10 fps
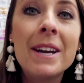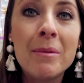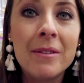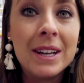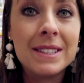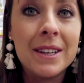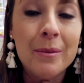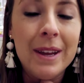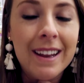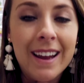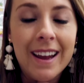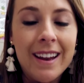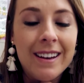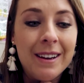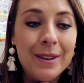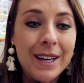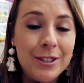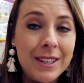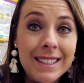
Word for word: I hope everyone has a good weekend and I will catch you